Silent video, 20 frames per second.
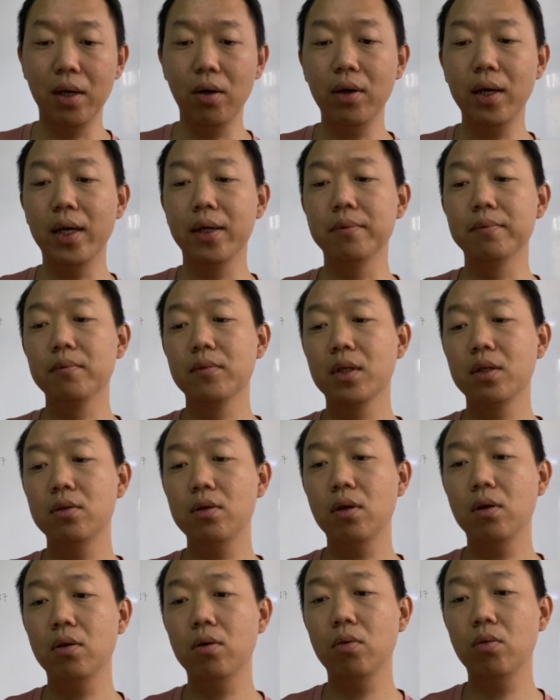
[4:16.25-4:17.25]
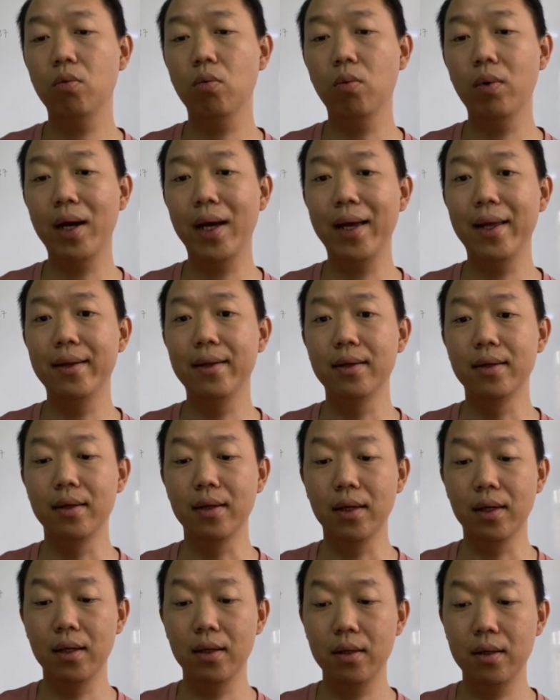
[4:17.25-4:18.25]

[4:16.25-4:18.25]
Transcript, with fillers: Okay, so when